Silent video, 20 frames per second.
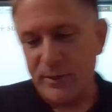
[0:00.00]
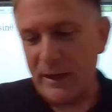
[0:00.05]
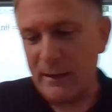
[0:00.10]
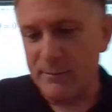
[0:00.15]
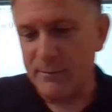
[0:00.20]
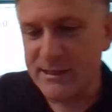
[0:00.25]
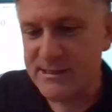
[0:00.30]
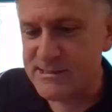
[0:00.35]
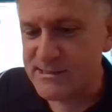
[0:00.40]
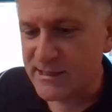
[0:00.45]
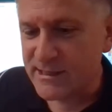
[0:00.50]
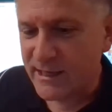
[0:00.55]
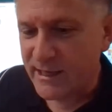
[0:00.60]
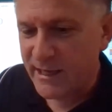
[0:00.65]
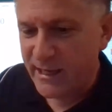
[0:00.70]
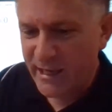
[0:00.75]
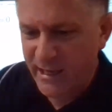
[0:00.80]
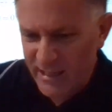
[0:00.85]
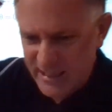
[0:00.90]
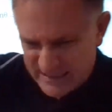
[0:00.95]
you'd probably
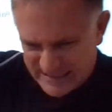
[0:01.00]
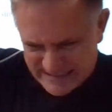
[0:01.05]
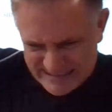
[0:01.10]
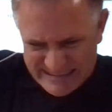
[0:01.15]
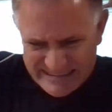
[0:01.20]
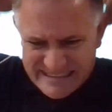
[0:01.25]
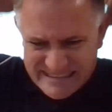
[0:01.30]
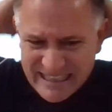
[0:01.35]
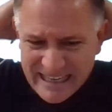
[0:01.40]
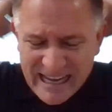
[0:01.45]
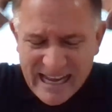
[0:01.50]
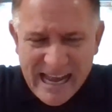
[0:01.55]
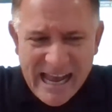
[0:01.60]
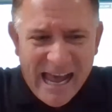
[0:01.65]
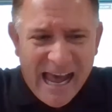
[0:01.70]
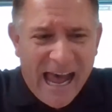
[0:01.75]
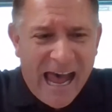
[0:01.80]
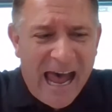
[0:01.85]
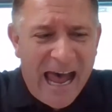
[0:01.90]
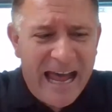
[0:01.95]
say,
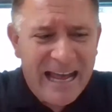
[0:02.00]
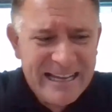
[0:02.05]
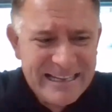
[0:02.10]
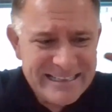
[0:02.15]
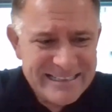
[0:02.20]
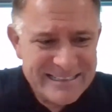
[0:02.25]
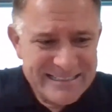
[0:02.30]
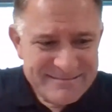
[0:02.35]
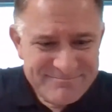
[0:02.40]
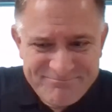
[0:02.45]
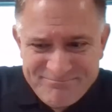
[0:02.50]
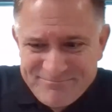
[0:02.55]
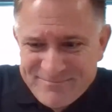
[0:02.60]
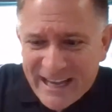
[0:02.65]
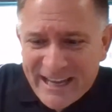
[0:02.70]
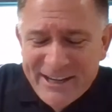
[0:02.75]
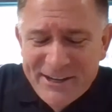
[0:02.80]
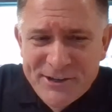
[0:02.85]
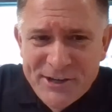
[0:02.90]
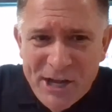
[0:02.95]
ah,
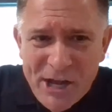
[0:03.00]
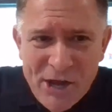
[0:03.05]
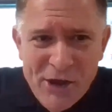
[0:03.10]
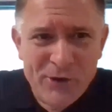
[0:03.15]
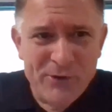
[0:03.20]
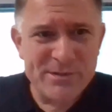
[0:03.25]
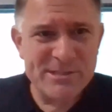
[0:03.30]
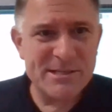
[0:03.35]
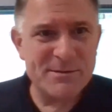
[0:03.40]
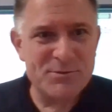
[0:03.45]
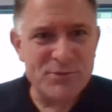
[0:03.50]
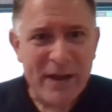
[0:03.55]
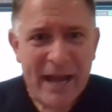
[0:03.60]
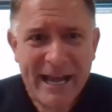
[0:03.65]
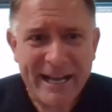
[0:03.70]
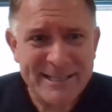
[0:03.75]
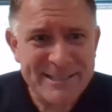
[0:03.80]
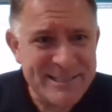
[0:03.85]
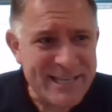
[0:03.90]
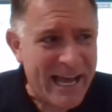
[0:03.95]
I don't know,
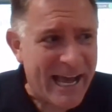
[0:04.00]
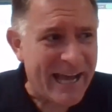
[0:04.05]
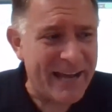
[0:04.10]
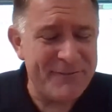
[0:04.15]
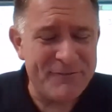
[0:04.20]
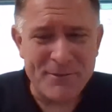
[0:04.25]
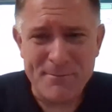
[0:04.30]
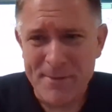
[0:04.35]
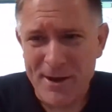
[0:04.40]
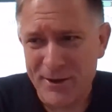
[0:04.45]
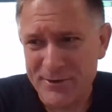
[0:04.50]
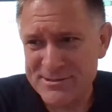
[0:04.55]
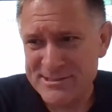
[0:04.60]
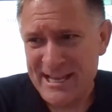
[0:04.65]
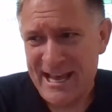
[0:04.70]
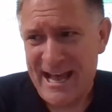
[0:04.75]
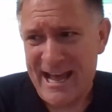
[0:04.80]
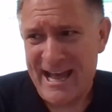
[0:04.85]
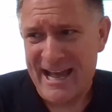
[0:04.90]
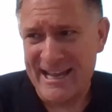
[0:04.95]
subtract sine from both
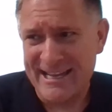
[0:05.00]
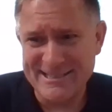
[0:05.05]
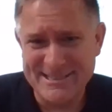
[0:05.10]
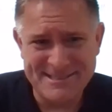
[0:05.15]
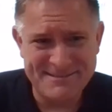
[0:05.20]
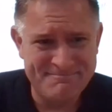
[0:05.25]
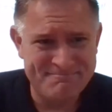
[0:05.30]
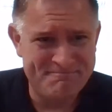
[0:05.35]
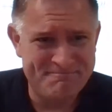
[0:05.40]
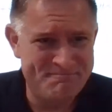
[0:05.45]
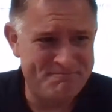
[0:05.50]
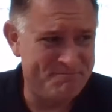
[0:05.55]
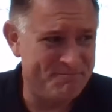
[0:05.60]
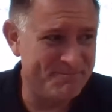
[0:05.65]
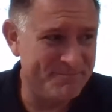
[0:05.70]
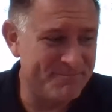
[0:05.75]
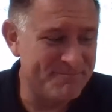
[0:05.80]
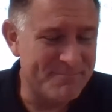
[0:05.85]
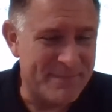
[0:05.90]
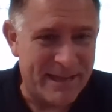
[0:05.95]
sides,
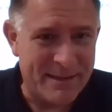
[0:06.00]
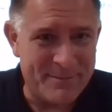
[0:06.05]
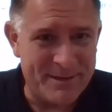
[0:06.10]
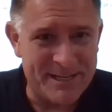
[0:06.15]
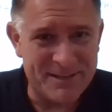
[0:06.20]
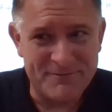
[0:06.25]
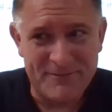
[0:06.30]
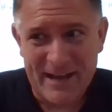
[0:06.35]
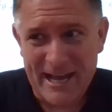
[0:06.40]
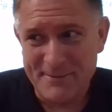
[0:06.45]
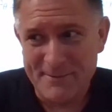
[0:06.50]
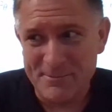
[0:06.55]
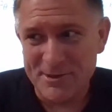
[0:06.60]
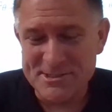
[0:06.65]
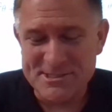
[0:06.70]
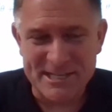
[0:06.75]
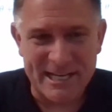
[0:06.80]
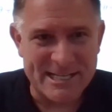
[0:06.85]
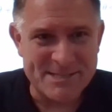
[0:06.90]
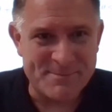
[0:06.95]
maybe divide both
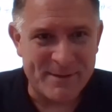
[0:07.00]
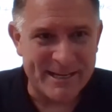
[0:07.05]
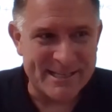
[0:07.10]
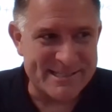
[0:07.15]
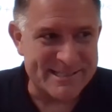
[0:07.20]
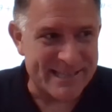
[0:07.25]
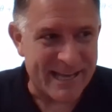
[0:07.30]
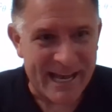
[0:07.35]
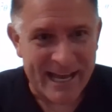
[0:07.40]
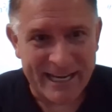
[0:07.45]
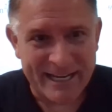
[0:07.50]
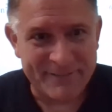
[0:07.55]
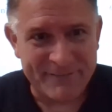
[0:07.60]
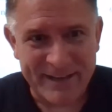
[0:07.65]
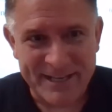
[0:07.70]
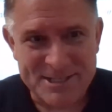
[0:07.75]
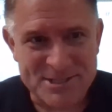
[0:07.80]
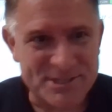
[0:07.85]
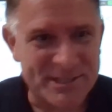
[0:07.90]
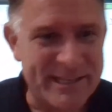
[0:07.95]
sides by sine
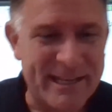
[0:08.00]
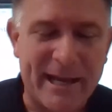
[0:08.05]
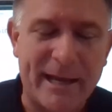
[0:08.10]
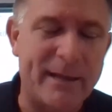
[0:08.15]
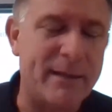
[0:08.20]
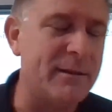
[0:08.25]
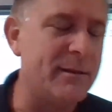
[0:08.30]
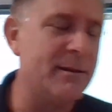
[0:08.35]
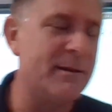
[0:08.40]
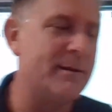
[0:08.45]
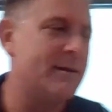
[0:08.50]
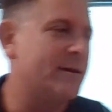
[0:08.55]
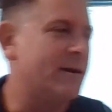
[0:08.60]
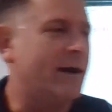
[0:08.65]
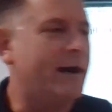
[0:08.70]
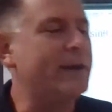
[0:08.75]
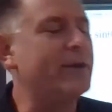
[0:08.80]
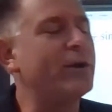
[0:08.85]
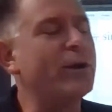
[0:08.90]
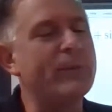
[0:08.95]
eventually. I,
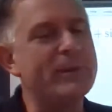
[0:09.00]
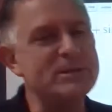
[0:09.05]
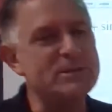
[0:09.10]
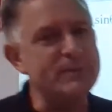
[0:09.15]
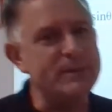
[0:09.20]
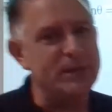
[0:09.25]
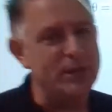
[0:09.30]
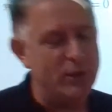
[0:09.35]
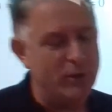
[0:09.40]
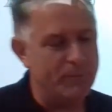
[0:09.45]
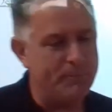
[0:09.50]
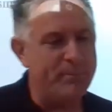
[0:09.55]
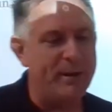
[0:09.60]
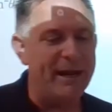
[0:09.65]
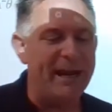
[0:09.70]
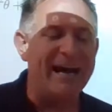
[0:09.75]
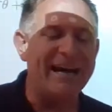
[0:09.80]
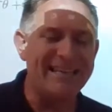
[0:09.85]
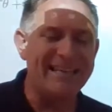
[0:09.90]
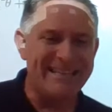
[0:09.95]
I don't know what you do. But
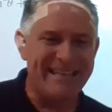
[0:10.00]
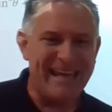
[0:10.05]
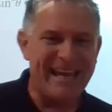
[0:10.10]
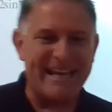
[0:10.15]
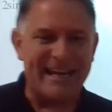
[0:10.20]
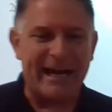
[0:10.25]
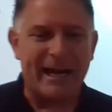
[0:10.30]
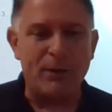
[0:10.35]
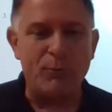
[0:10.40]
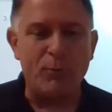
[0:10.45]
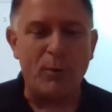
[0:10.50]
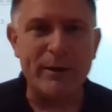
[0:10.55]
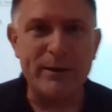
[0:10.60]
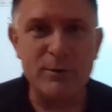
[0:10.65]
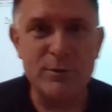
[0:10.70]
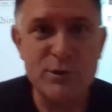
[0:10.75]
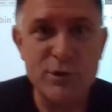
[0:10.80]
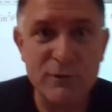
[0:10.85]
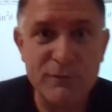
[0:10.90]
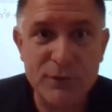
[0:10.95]
again, I want
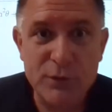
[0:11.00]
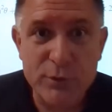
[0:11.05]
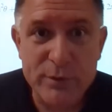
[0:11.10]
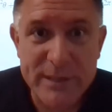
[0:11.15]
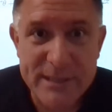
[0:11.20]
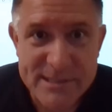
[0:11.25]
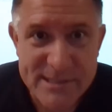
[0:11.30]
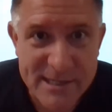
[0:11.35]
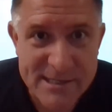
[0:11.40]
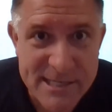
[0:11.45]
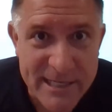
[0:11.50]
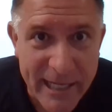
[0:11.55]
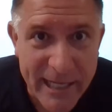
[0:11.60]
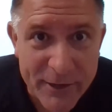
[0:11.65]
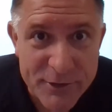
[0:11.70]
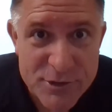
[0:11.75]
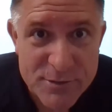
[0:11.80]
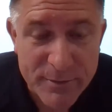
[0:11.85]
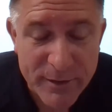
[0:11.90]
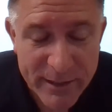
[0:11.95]
you to view this as an
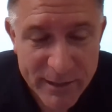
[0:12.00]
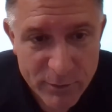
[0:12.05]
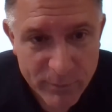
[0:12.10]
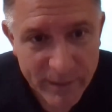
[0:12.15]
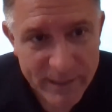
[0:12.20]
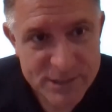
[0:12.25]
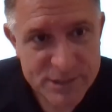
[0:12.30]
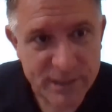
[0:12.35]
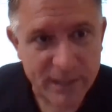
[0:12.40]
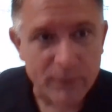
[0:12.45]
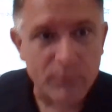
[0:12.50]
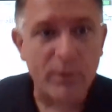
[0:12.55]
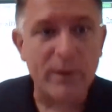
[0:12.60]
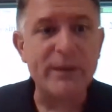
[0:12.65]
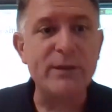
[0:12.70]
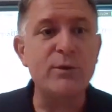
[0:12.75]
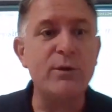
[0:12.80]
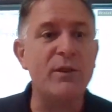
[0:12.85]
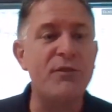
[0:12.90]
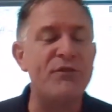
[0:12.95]
algebra equation. I want
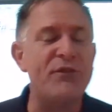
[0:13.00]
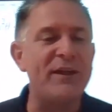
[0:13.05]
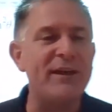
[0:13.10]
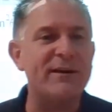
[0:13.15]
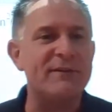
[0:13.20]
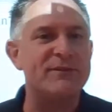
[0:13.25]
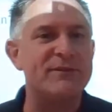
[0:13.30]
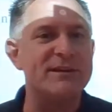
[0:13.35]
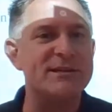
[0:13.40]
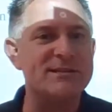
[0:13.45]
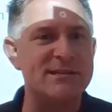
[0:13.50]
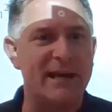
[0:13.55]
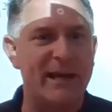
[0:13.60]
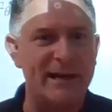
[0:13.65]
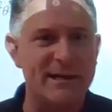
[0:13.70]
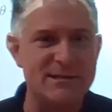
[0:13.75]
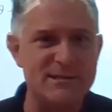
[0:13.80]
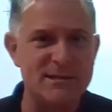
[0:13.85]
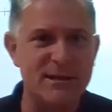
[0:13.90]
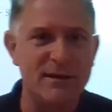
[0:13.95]
you to think of this
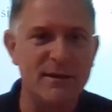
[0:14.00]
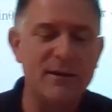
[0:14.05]
as